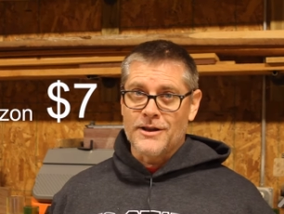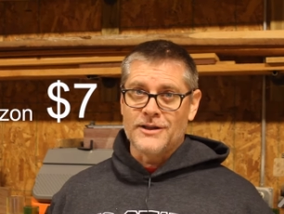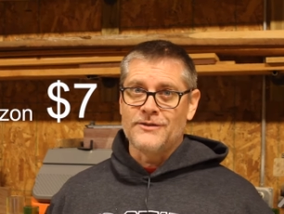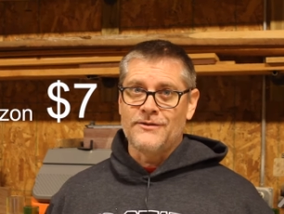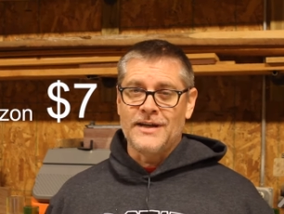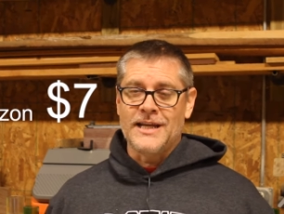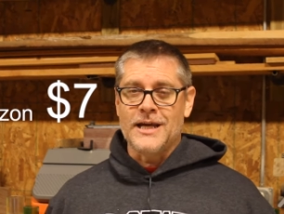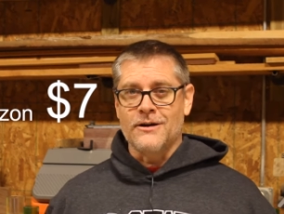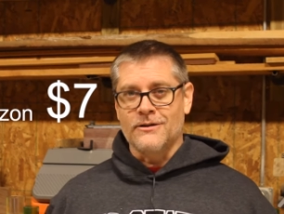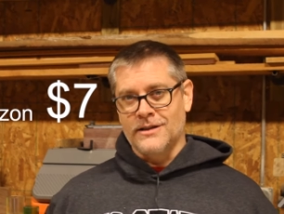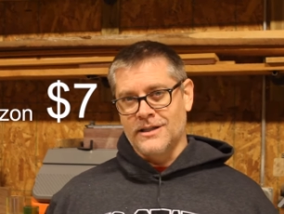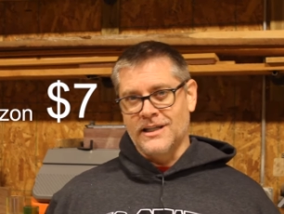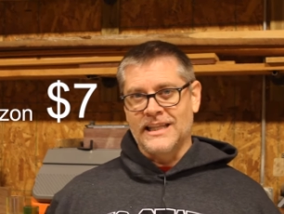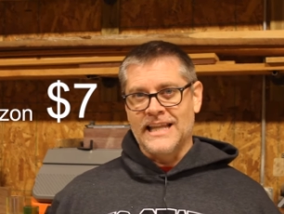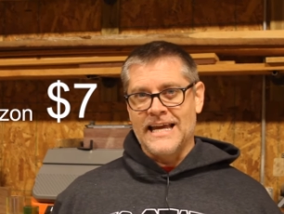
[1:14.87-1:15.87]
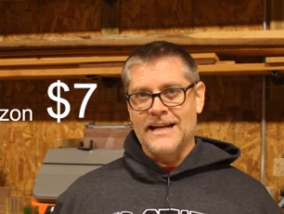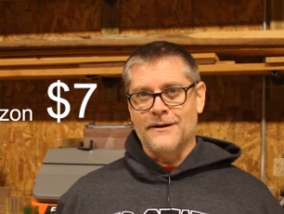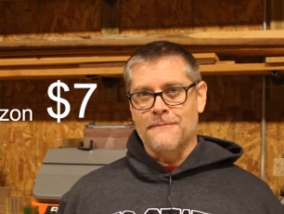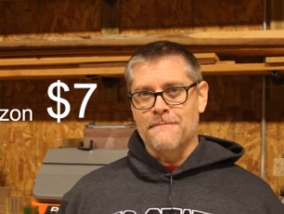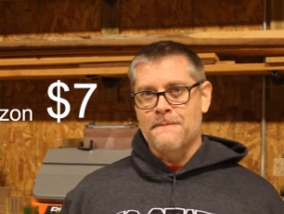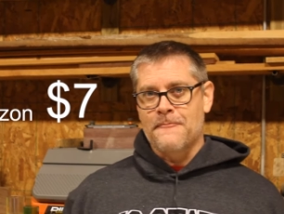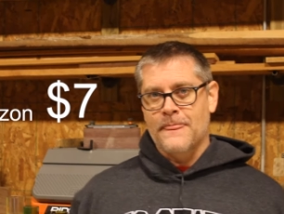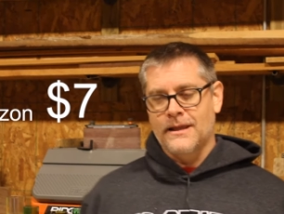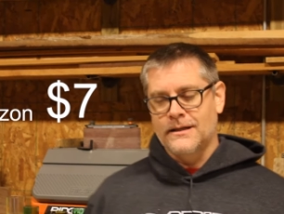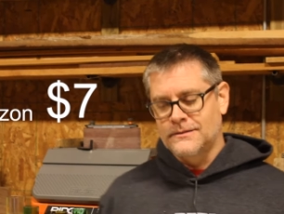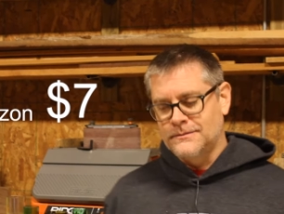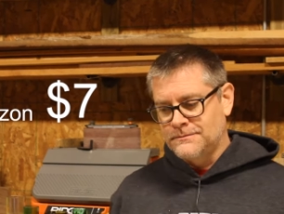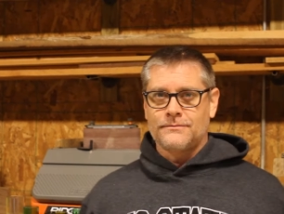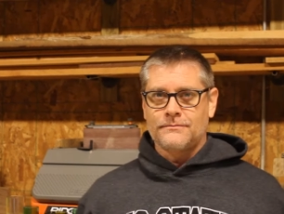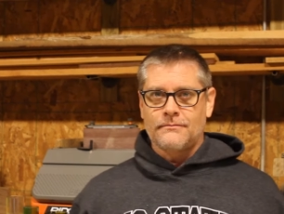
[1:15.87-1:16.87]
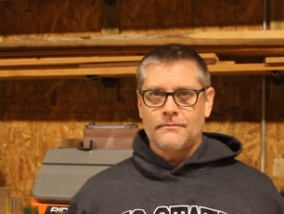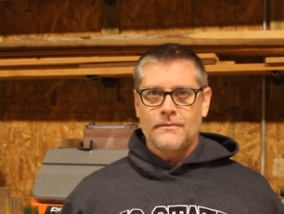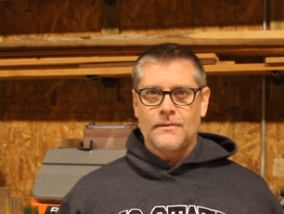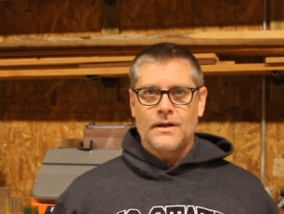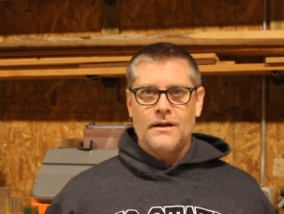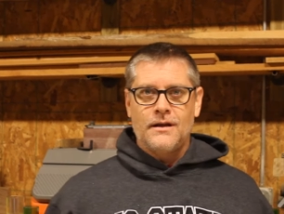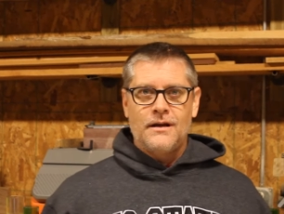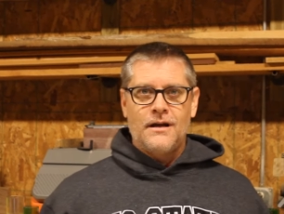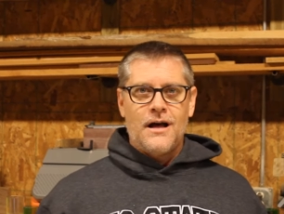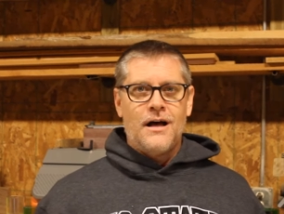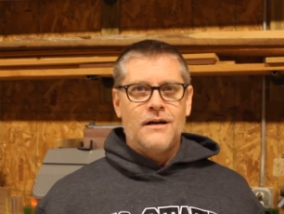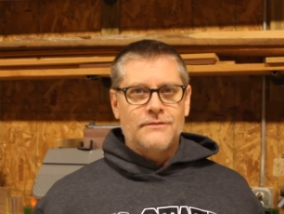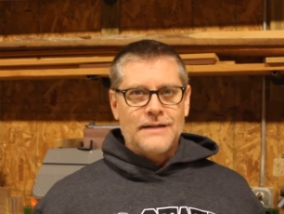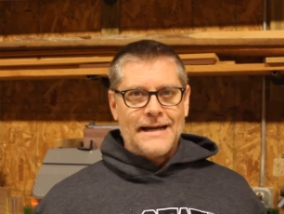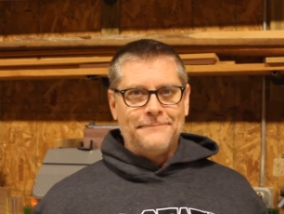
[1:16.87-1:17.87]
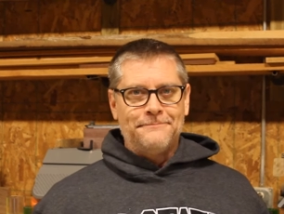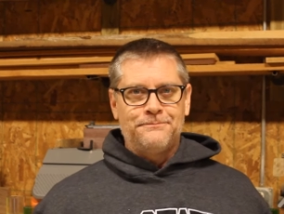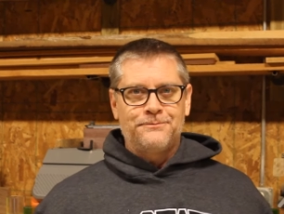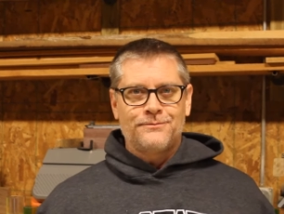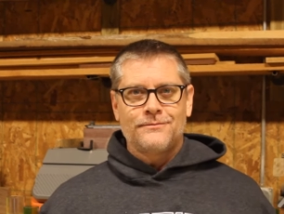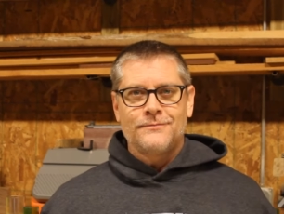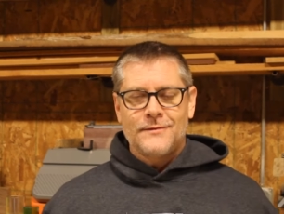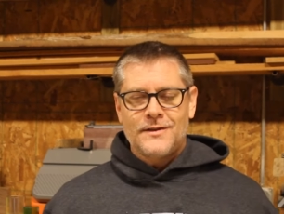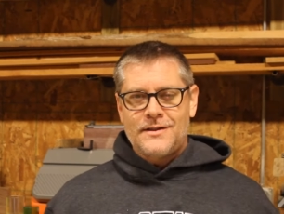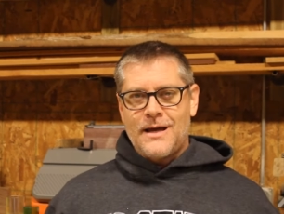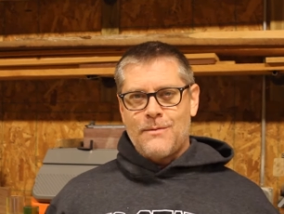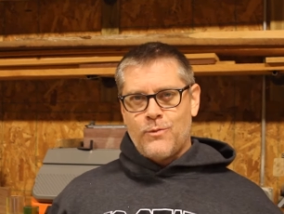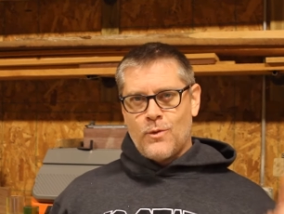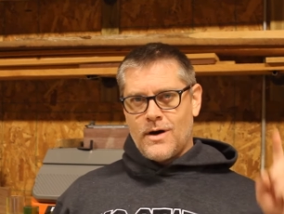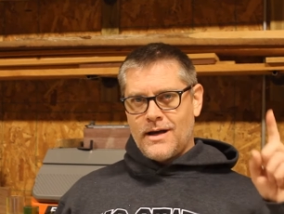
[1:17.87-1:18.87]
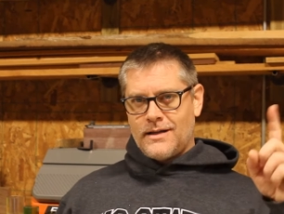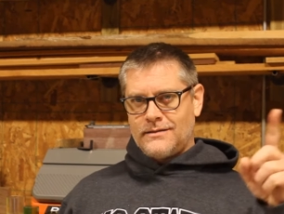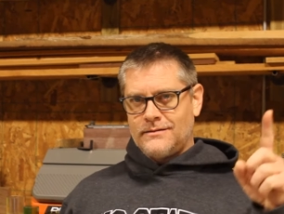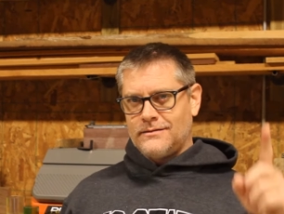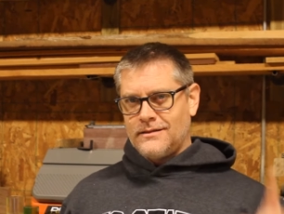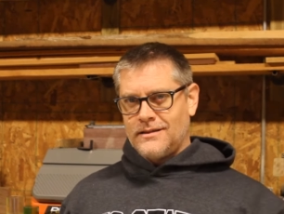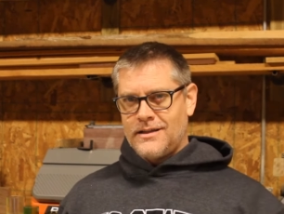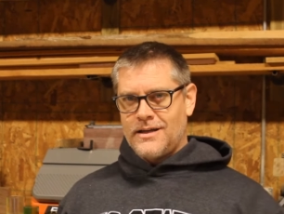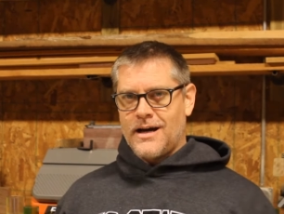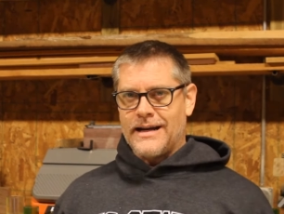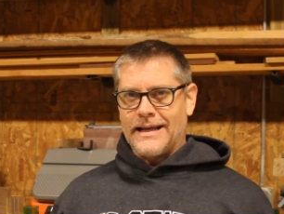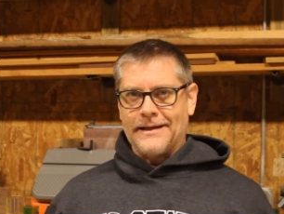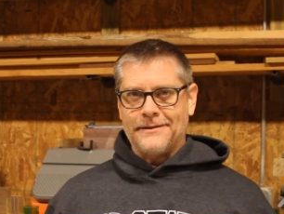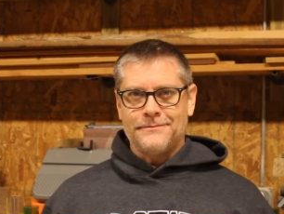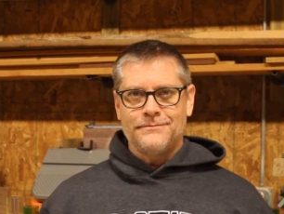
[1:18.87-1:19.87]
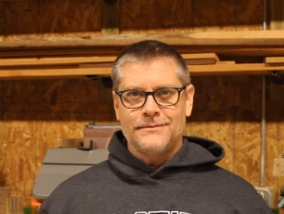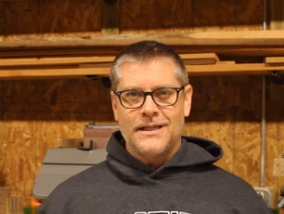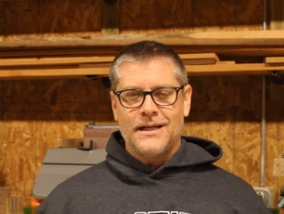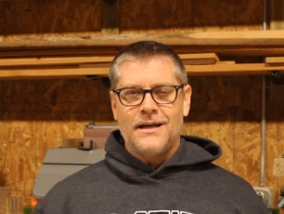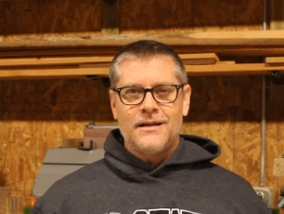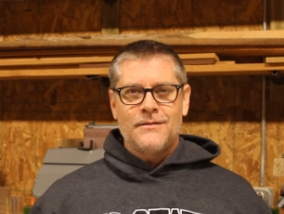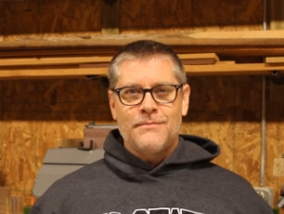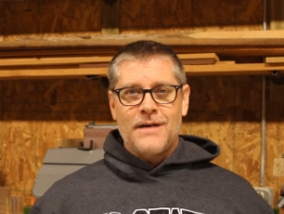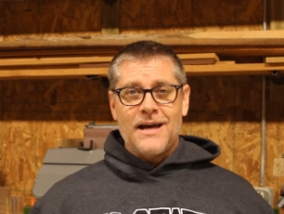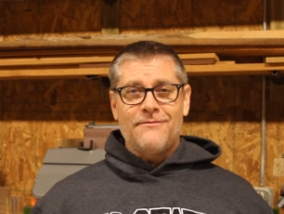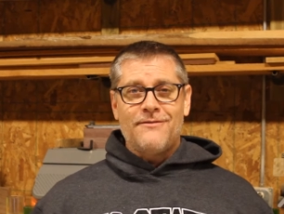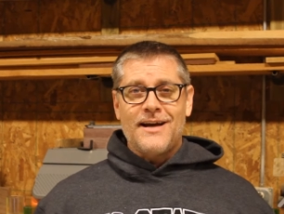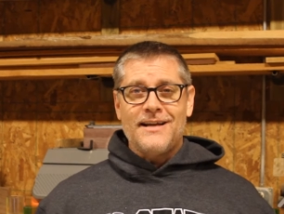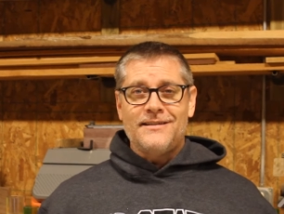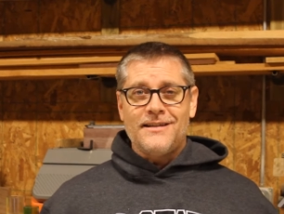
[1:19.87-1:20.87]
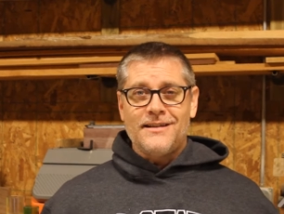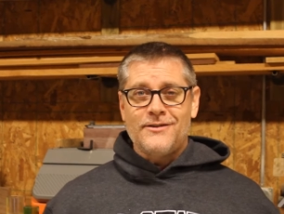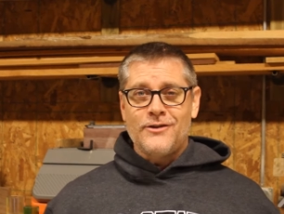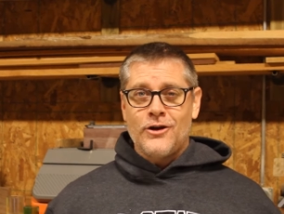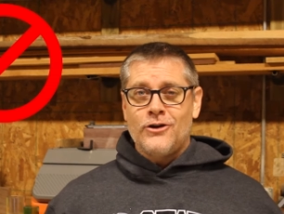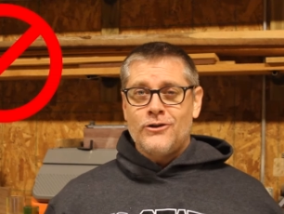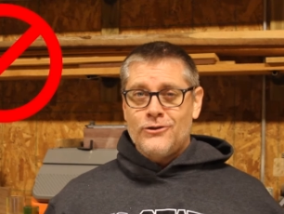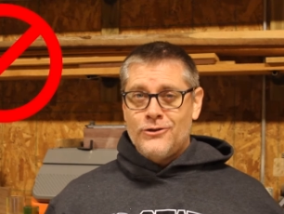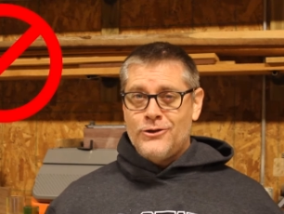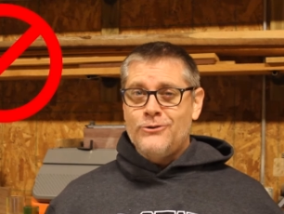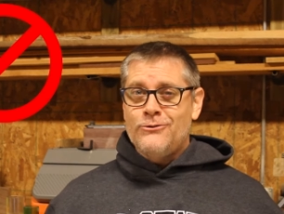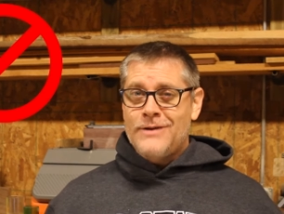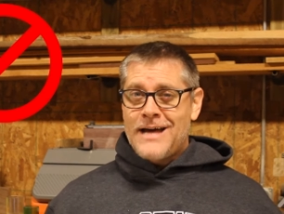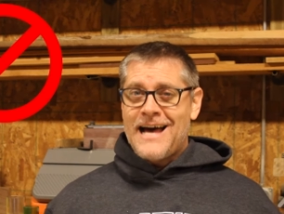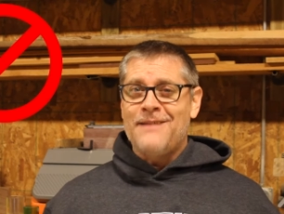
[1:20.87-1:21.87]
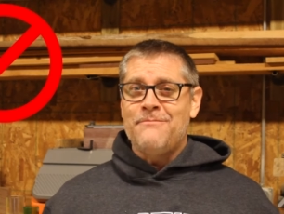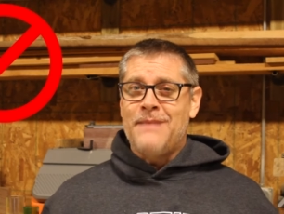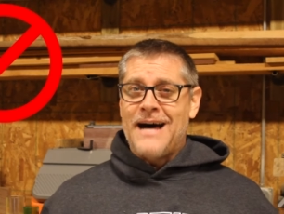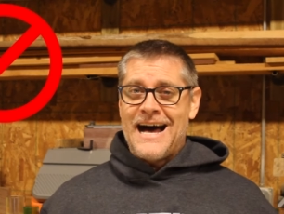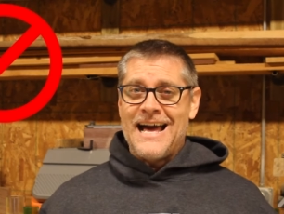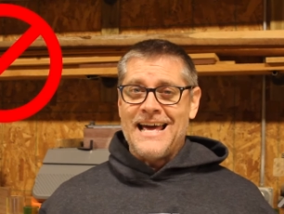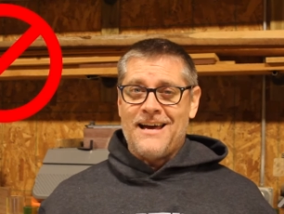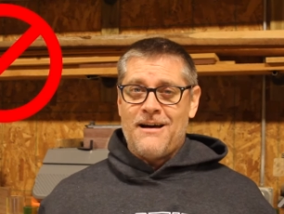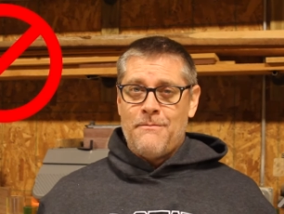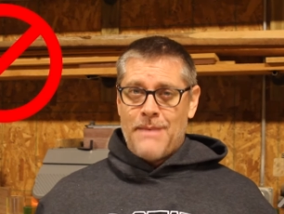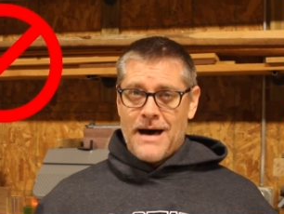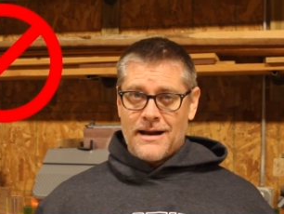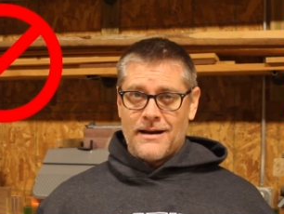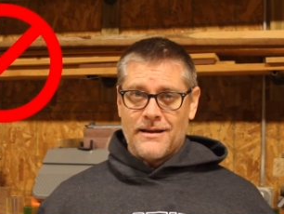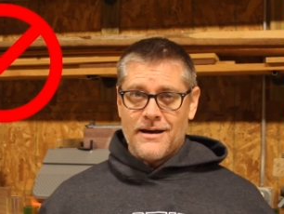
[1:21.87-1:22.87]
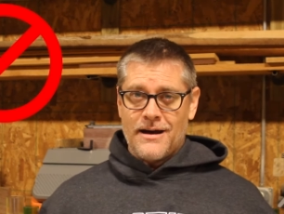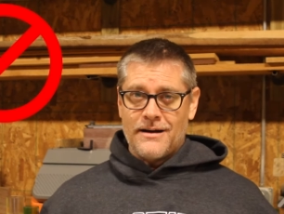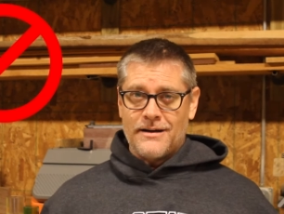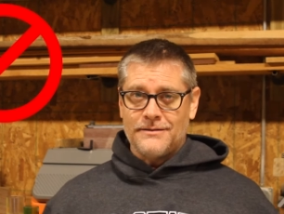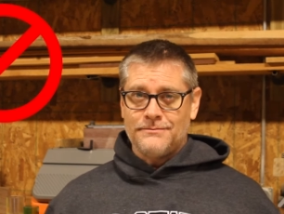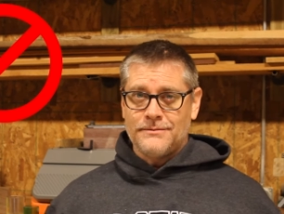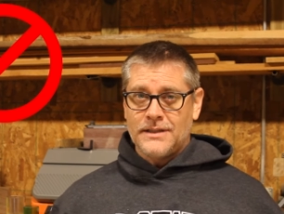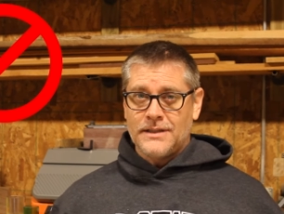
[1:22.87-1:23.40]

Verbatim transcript: of this video a little later. All right, step one, cutting. My advice is do not buy a bottle cutter.